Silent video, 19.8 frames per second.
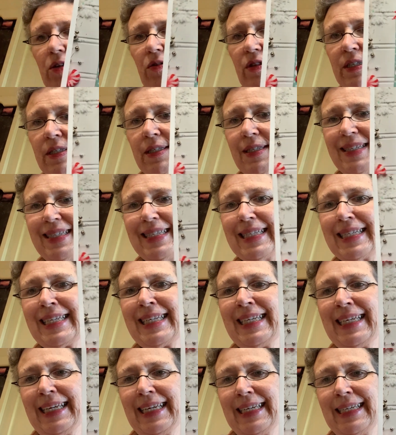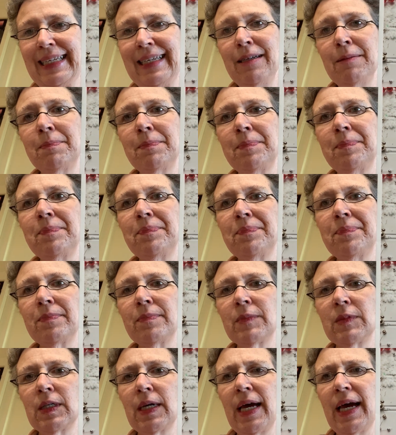this is tea.
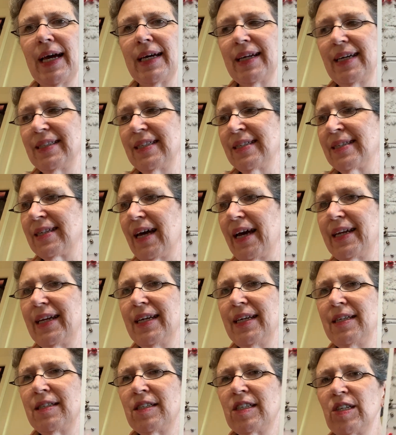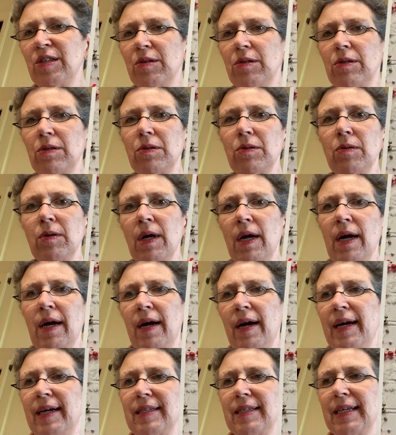And I decided to
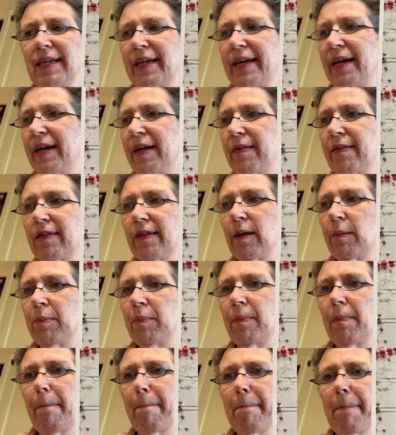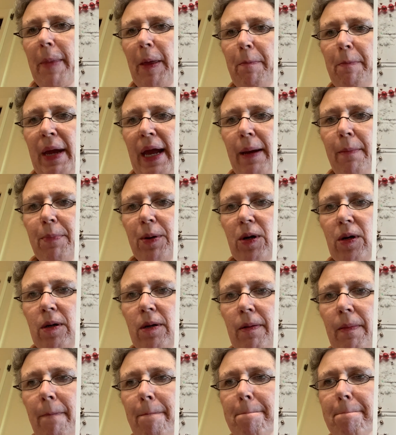get the
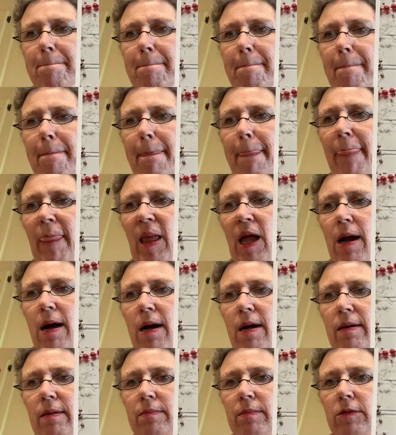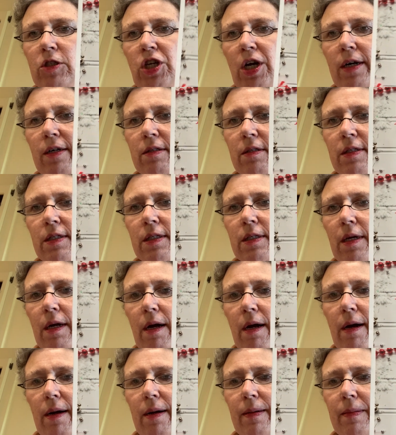paper charts
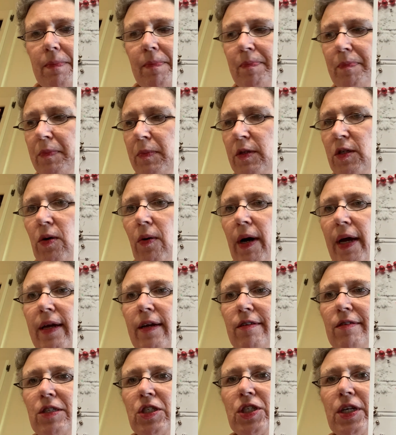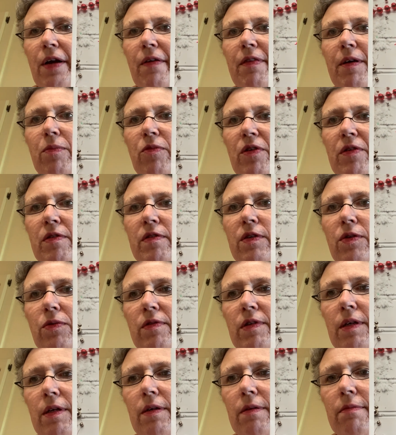so I could share them with
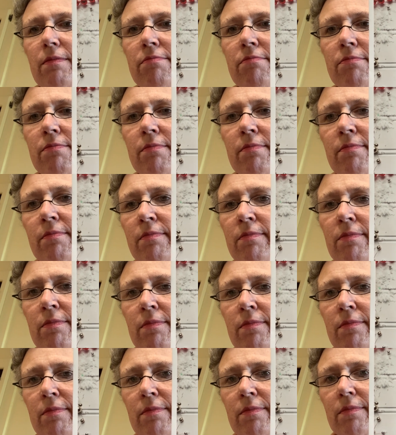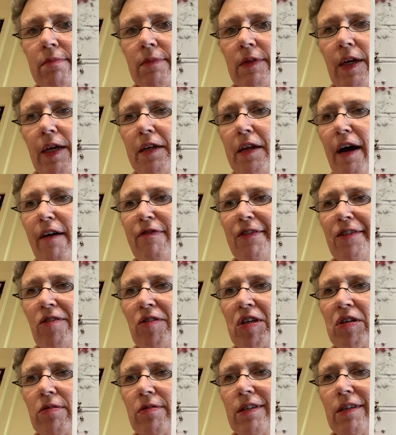Susan and not feel
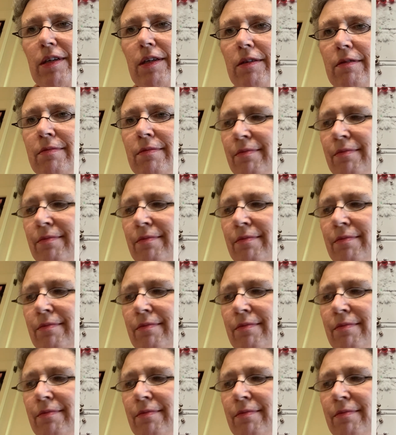guilty.